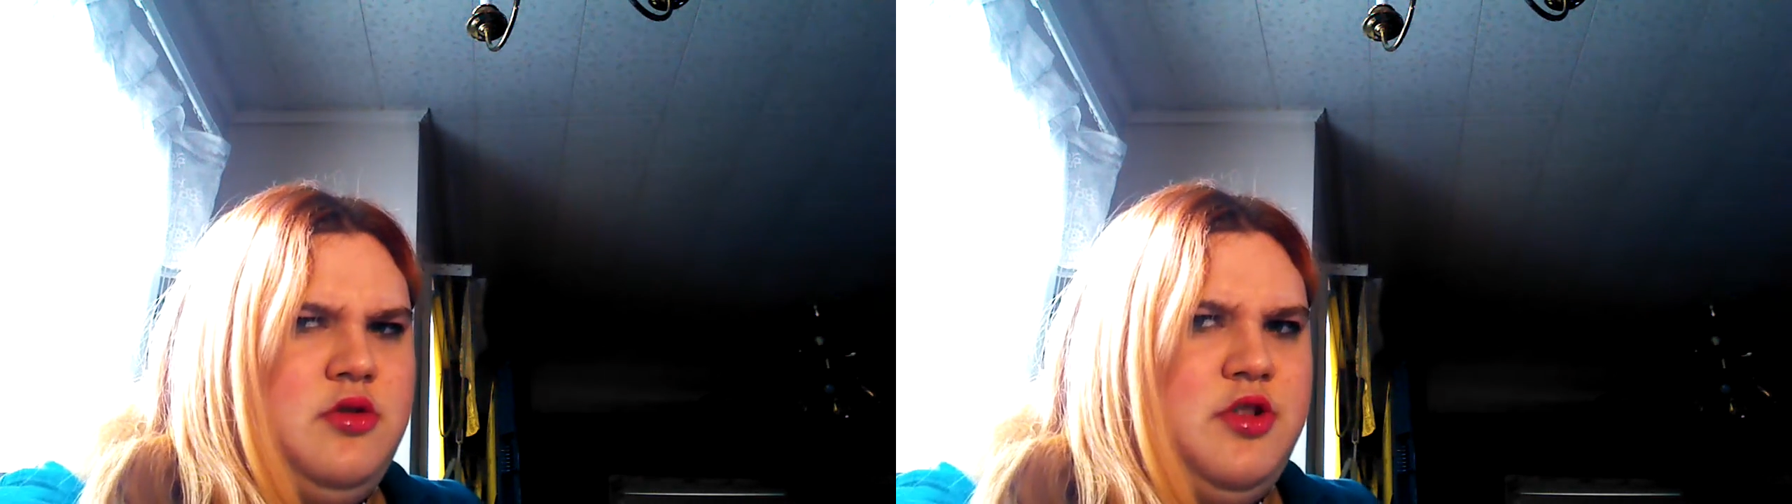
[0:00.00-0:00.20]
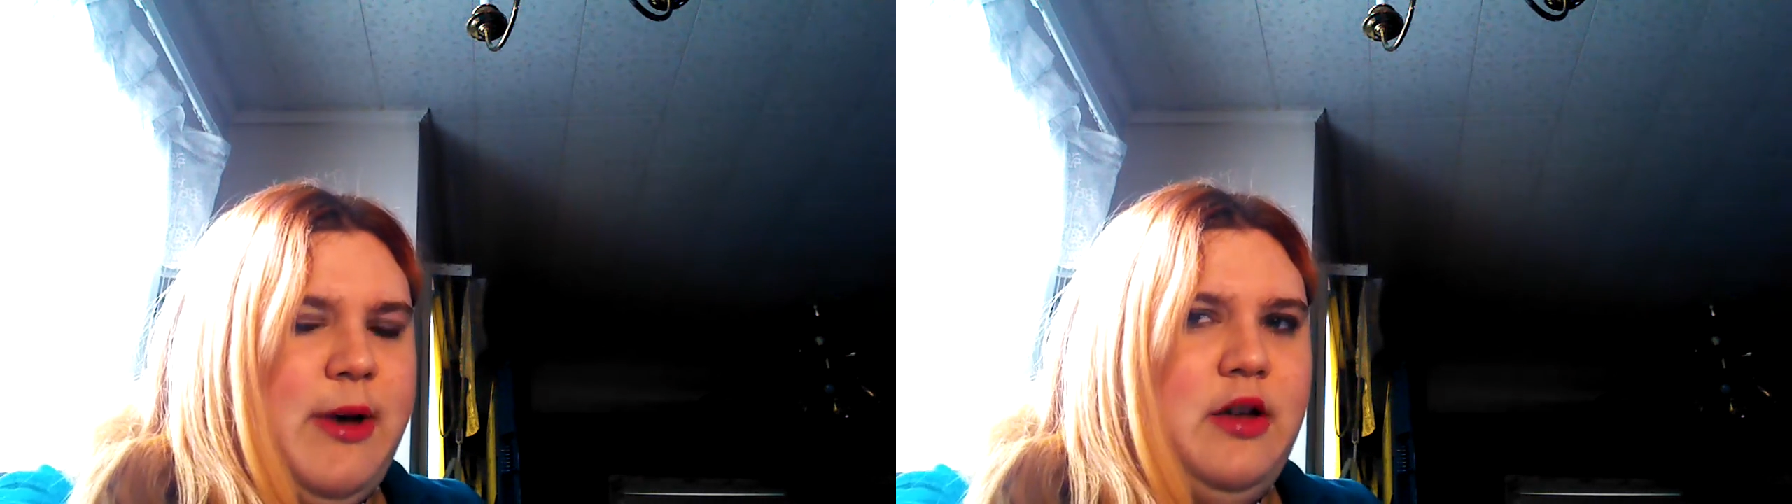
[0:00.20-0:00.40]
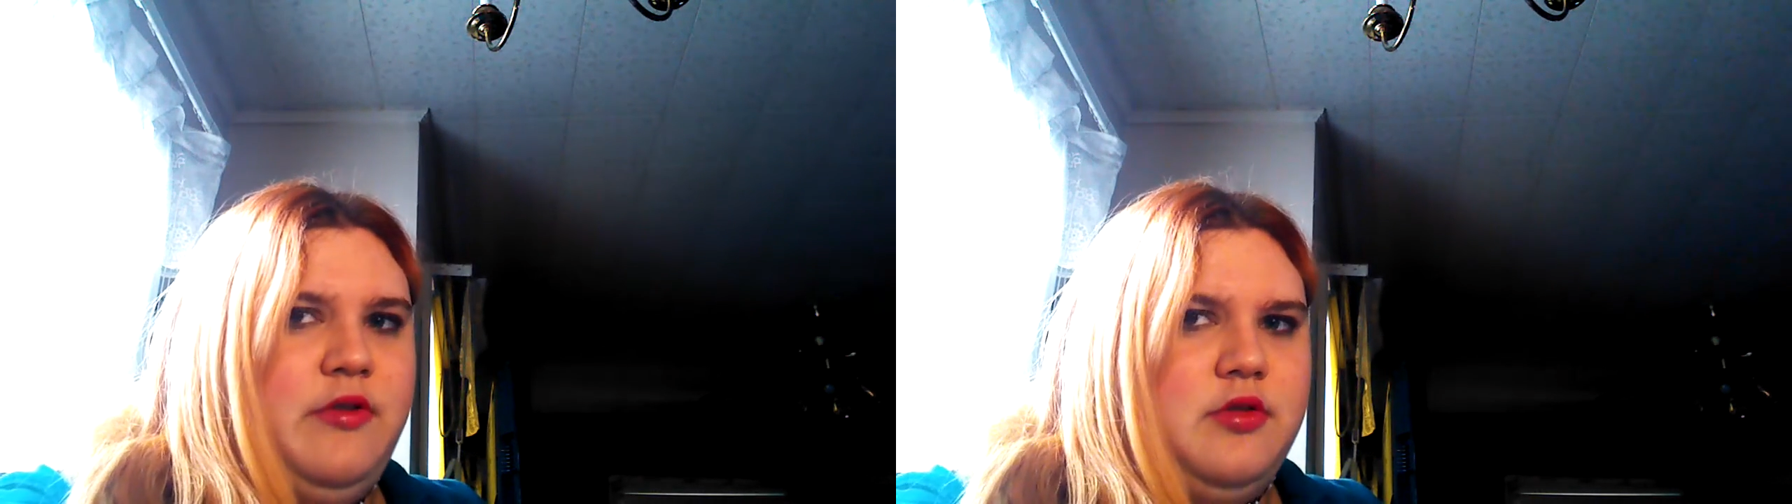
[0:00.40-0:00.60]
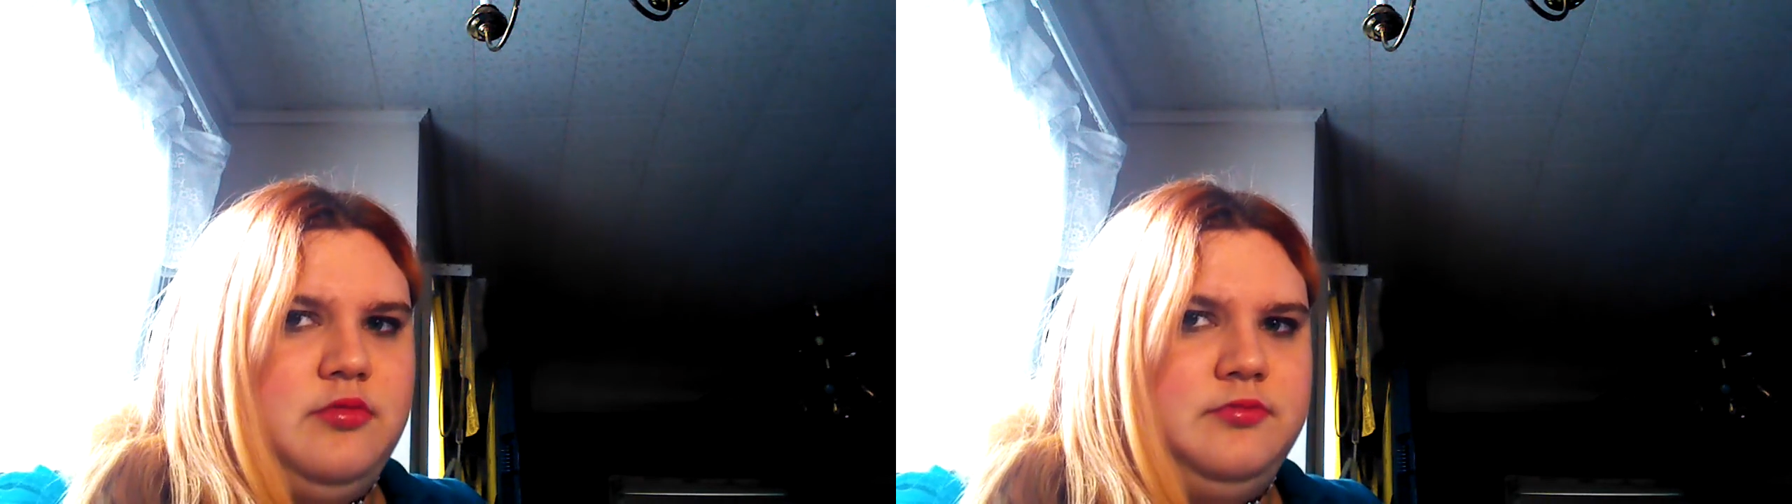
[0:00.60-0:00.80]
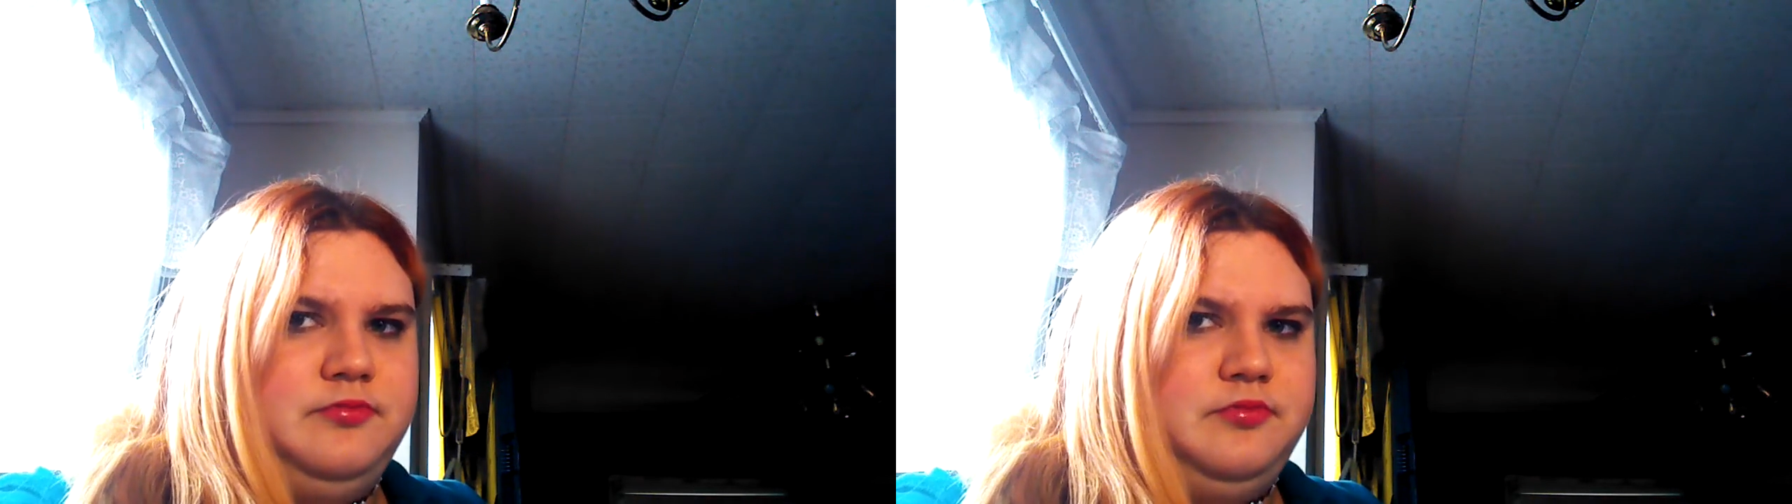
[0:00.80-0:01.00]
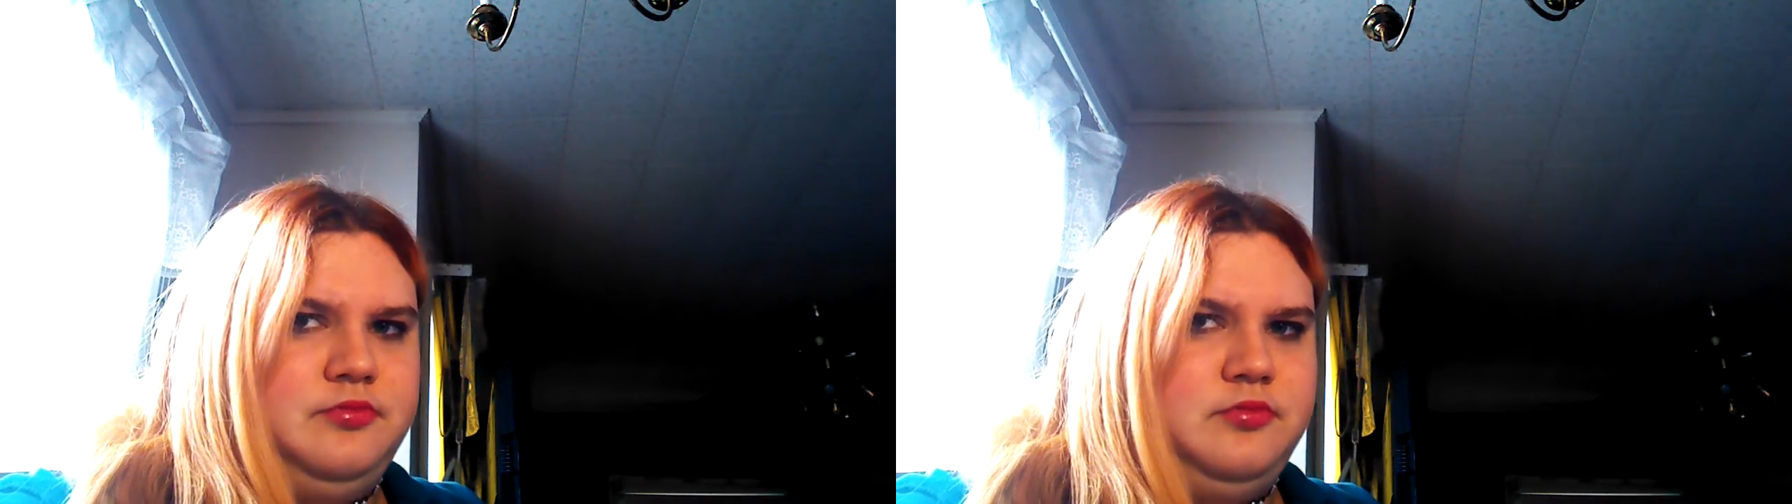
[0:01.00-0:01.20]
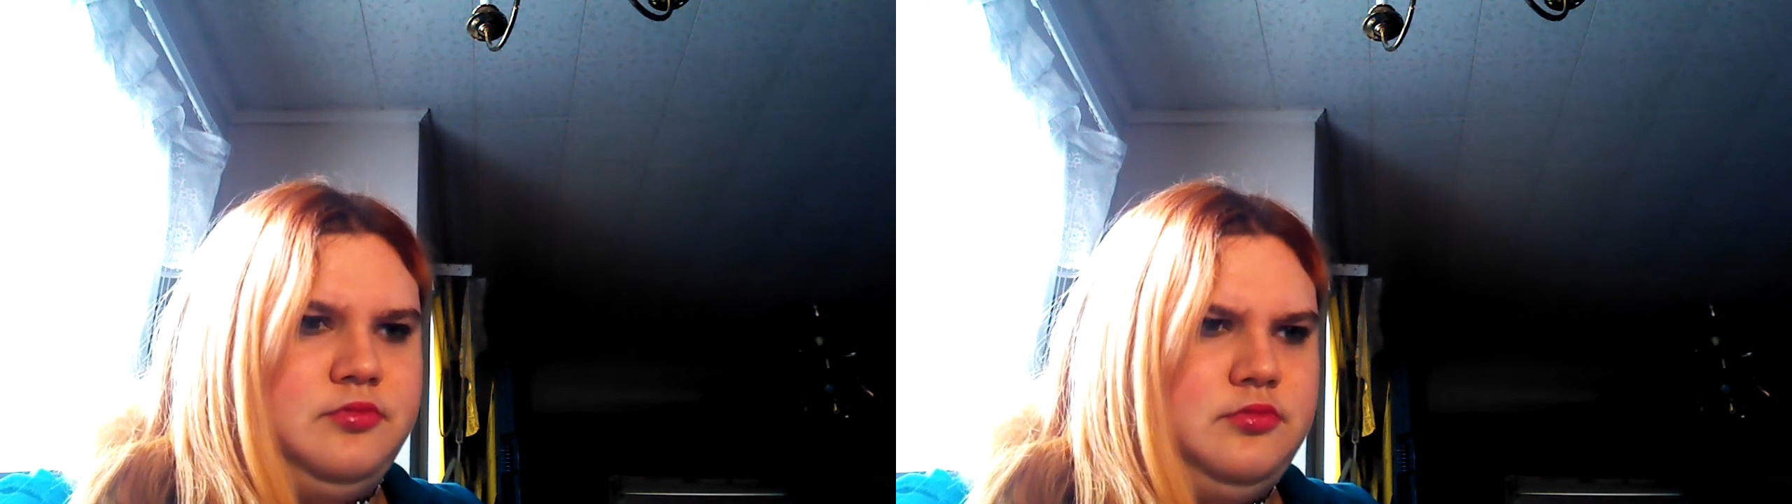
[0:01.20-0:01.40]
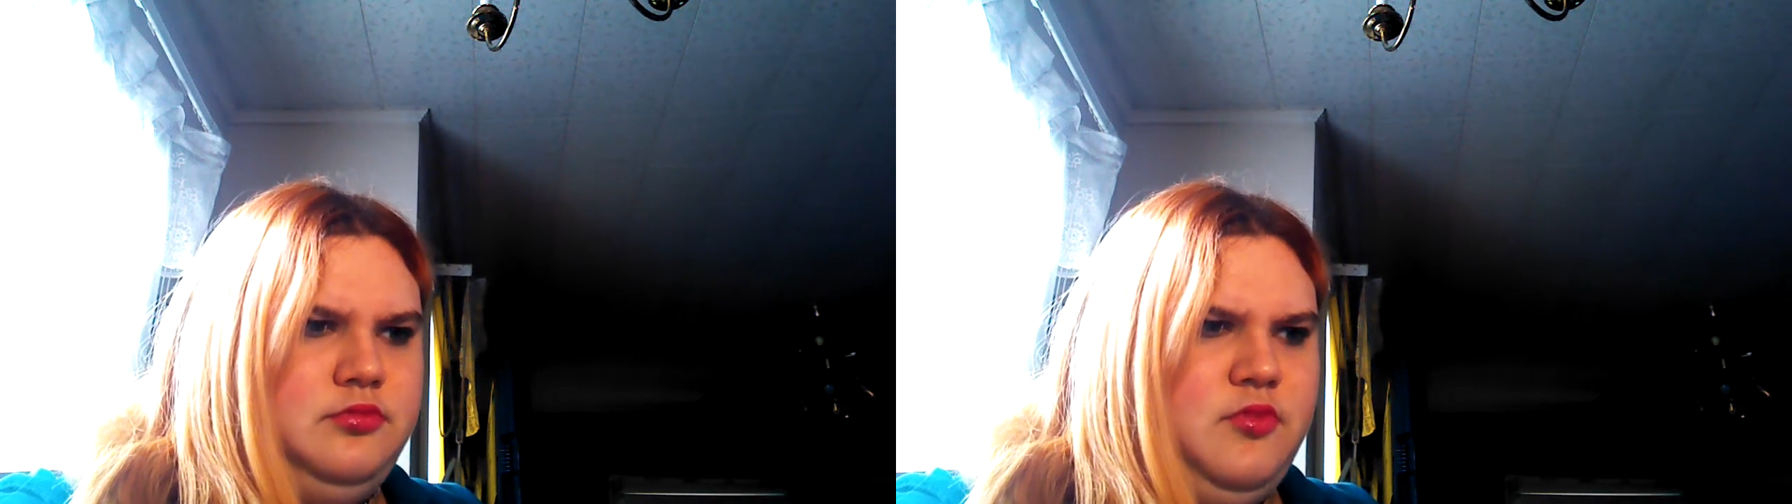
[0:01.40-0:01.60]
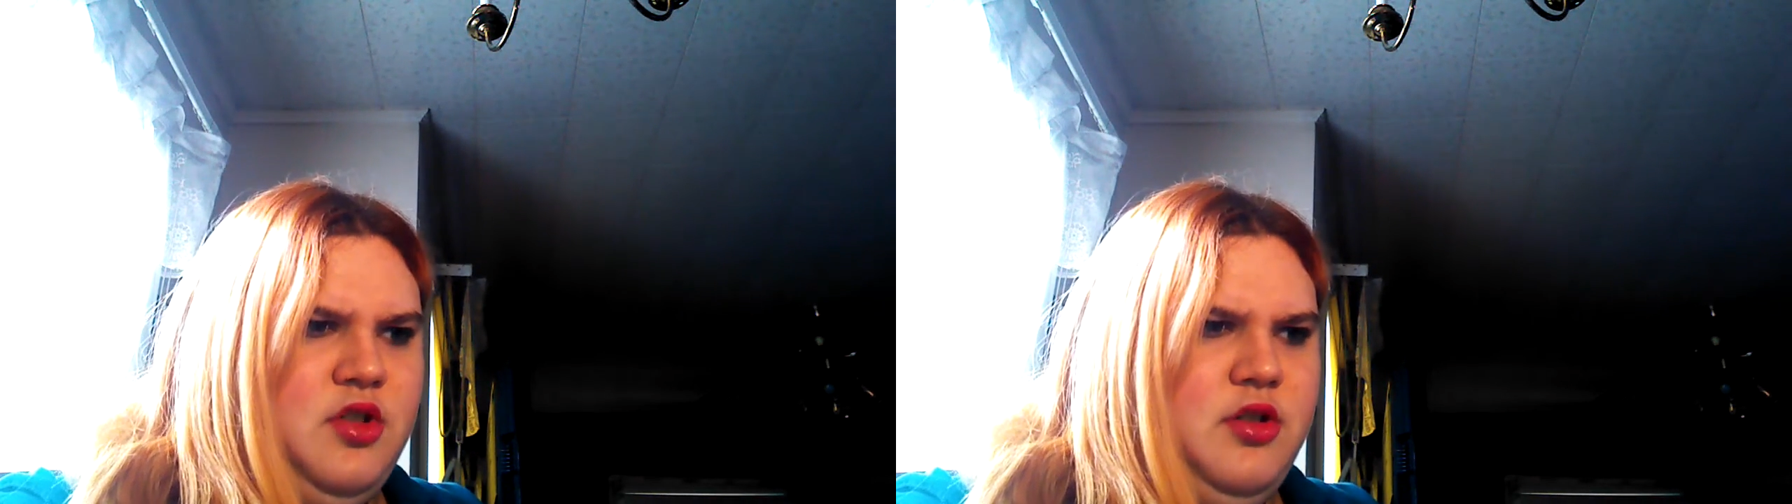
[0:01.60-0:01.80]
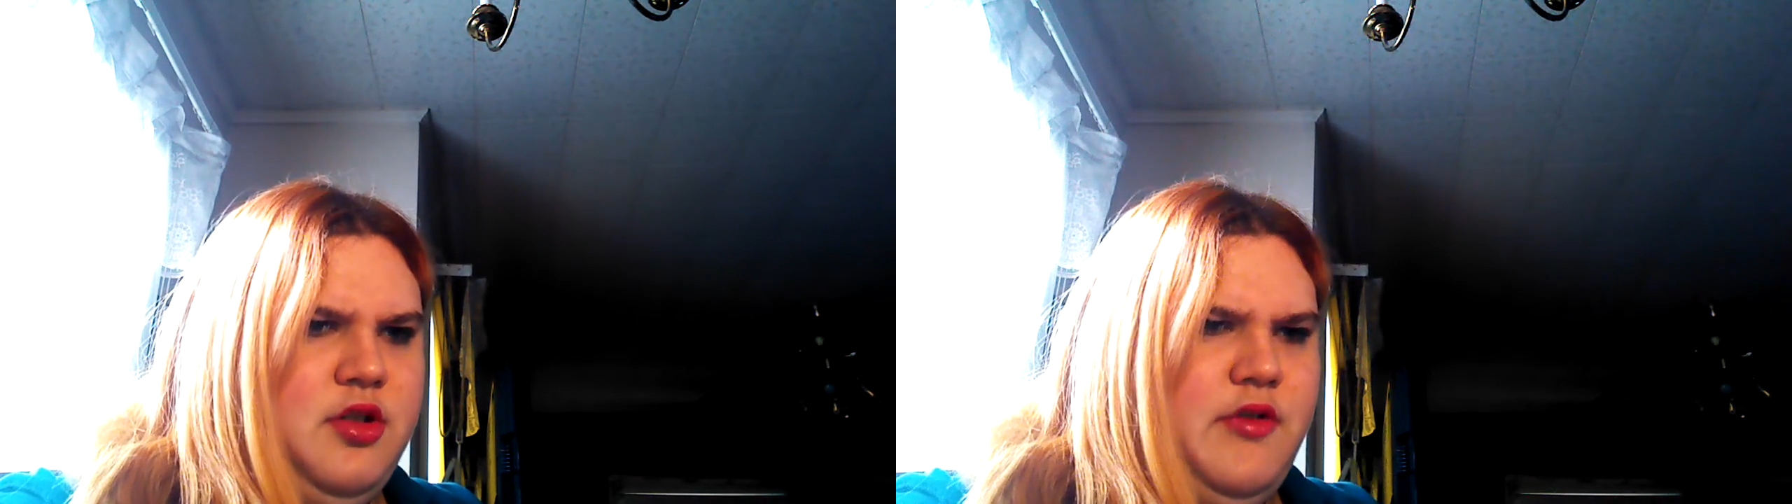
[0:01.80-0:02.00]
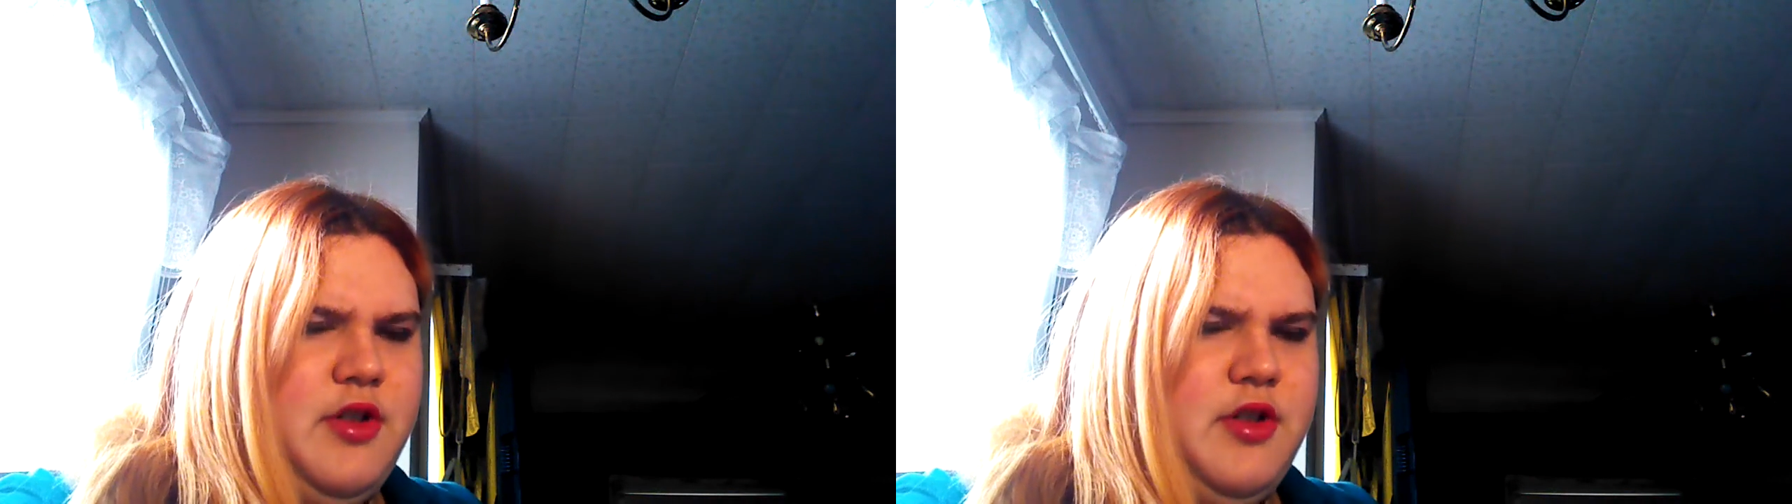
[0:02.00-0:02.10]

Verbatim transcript: 12? Two